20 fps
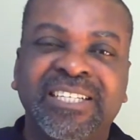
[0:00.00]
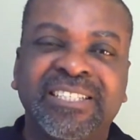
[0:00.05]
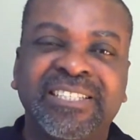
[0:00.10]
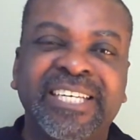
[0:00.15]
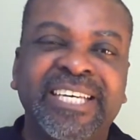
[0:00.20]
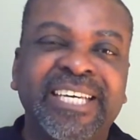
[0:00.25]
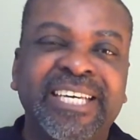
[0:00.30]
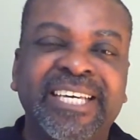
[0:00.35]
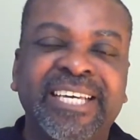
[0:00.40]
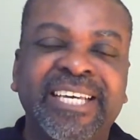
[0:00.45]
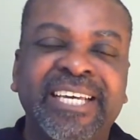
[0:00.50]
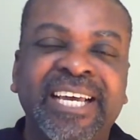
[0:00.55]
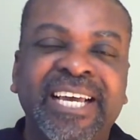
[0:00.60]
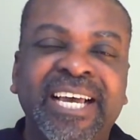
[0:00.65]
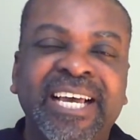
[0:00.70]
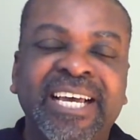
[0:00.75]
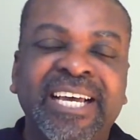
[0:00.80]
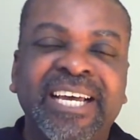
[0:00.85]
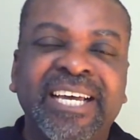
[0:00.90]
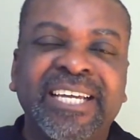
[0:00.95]
the
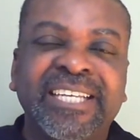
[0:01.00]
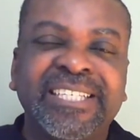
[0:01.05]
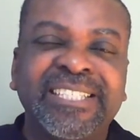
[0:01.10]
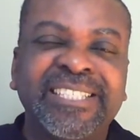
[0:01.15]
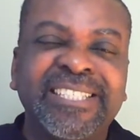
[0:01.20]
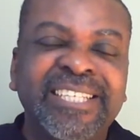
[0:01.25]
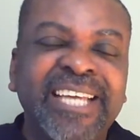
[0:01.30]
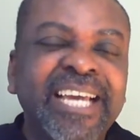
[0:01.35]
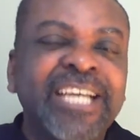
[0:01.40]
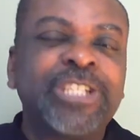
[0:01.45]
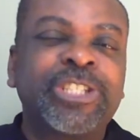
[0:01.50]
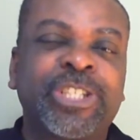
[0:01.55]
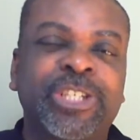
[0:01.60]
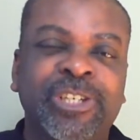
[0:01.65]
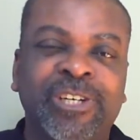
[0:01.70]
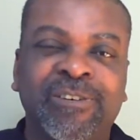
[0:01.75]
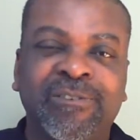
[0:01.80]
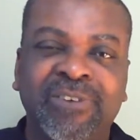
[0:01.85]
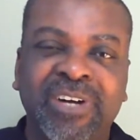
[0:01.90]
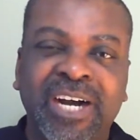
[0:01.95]

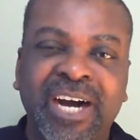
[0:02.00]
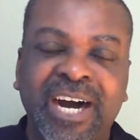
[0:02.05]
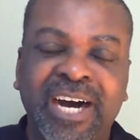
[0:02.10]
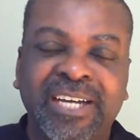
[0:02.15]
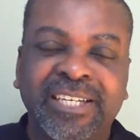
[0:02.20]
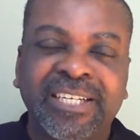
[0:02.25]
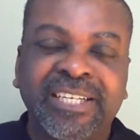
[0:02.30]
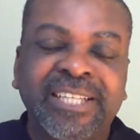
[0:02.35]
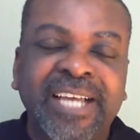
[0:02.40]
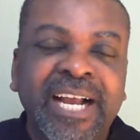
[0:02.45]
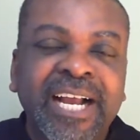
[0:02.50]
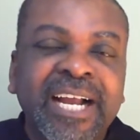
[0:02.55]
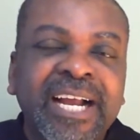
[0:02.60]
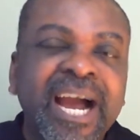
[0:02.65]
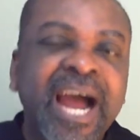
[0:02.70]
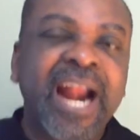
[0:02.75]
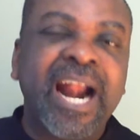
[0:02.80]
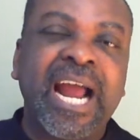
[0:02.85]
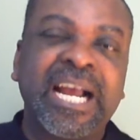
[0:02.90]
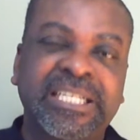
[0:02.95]
nature of God, the
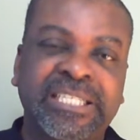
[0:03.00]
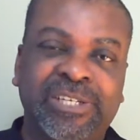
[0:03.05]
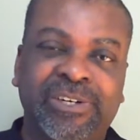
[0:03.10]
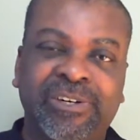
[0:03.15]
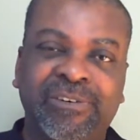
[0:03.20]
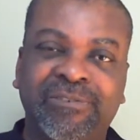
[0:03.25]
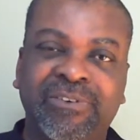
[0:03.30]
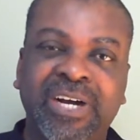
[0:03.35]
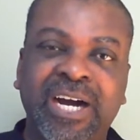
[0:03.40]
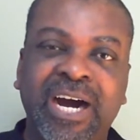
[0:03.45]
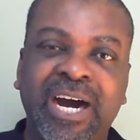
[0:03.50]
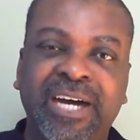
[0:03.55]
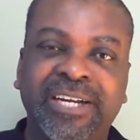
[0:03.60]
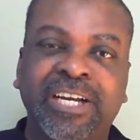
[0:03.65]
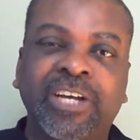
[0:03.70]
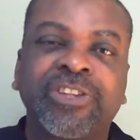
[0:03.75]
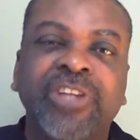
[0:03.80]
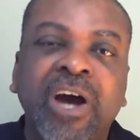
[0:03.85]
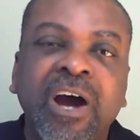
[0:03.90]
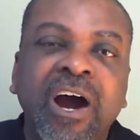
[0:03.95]
character of
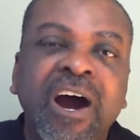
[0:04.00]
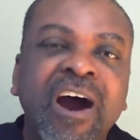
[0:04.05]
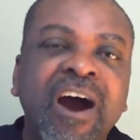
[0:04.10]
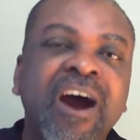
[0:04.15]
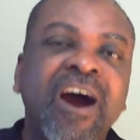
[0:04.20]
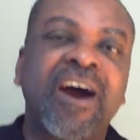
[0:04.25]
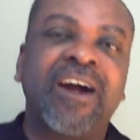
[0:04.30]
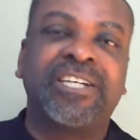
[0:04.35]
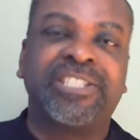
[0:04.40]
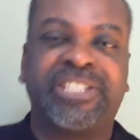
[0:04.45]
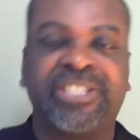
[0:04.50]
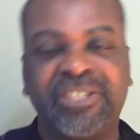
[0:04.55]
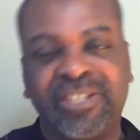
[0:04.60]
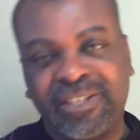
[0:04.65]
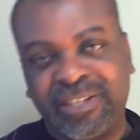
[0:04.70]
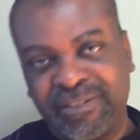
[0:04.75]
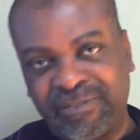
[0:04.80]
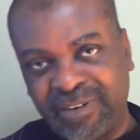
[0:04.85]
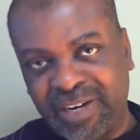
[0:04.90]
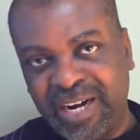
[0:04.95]
God, the heart
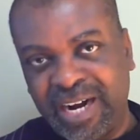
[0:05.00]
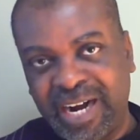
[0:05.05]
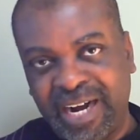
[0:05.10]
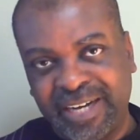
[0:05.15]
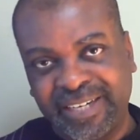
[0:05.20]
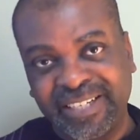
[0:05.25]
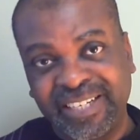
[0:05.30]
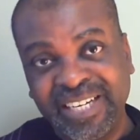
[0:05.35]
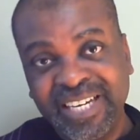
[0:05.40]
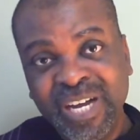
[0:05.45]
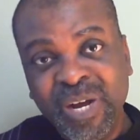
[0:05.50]
of God.